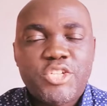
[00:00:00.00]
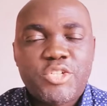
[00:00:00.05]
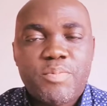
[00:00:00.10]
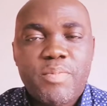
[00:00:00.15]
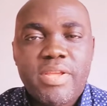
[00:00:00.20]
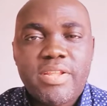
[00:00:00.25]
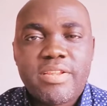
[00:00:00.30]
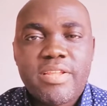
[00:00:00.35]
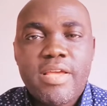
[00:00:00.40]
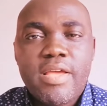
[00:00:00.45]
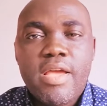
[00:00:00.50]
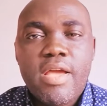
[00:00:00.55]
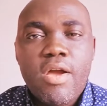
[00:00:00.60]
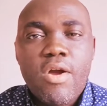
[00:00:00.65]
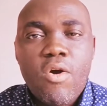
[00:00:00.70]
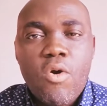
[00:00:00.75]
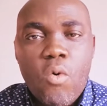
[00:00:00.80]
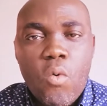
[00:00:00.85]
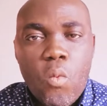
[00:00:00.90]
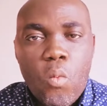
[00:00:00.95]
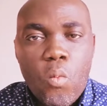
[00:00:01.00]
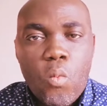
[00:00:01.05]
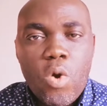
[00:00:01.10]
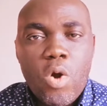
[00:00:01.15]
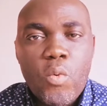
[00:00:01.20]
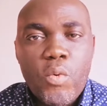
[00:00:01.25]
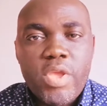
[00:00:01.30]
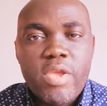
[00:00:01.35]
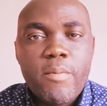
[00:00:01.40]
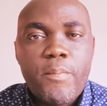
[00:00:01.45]
management.
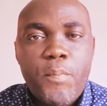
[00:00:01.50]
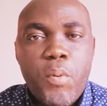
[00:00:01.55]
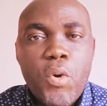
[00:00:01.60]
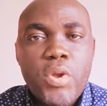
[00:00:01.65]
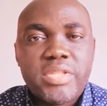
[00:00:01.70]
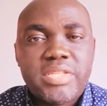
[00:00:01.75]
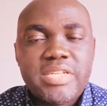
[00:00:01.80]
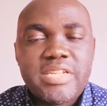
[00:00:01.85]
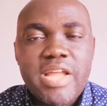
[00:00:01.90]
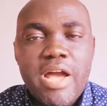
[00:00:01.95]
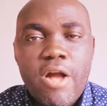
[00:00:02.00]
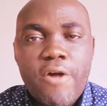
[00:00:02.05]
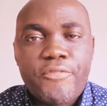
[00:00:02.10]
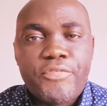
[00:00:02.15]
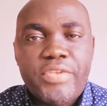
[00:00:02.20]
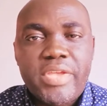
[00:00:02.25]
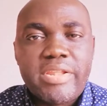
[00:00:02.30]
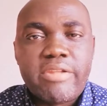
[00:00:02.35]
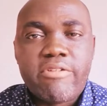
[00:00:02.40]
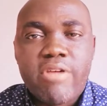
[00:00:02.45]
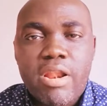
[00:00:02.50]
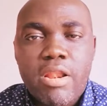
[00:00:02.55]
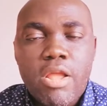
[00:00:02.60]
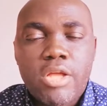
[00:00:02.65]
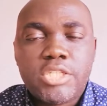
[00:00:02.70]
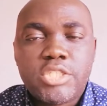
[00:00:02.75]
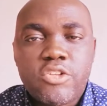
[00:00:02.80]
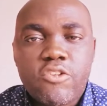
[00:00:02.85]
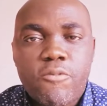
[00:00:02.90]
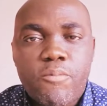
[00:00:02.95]
What we are pointing out here, there are
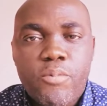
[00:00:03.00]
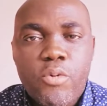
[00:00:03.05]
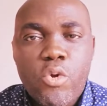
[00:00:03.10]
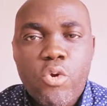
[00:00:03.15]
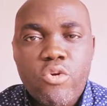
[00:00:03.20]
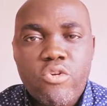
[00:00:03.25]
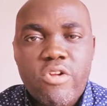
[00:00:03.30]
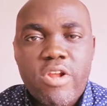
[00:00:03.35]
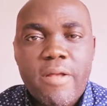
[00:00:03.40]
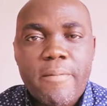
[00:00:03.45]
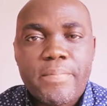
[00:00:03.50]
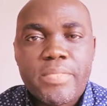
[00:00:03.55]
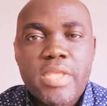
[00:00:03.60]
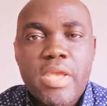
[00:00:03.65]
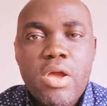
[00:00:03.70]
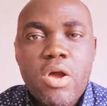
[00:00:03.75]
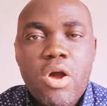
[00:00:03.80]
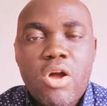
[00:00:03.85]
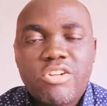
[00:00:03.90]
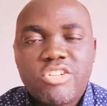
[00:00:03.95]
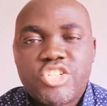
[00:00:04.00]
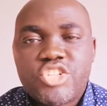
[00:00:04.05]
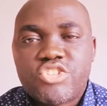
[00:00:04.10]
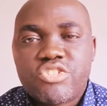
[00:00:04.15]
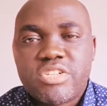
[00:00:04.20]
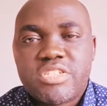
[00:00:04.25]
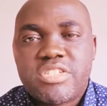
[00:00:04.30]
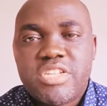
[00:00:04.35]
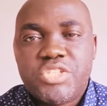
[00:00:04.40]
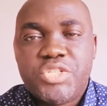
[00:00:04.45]
lots of programs on
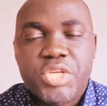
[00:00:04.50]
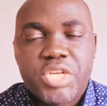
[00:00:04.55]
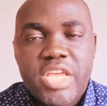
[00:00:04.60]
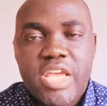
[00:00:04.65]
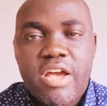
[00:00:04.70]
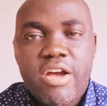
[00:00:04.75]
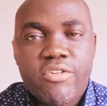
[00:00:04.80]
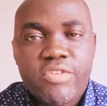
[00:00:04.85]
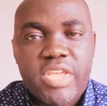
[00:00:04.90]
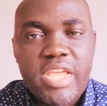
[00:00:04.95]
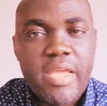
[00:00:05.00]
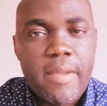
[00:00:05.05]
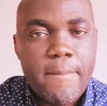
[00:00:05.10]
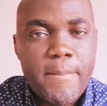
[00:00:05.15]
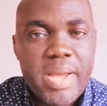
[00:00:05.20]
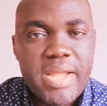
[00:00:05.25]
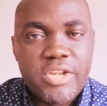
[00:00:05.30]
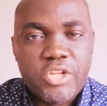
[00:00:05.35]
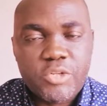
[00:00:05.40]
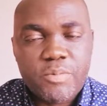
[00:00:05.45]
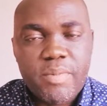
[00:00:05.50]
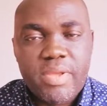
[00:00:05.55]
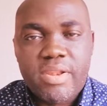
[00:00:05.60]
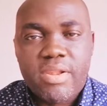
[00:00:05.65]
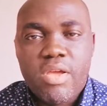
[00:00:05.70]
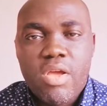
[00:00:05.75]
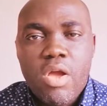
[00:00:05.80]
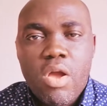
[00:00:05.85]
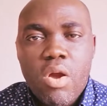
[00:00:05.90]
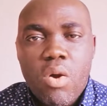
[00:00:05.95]
strategic healthcare management.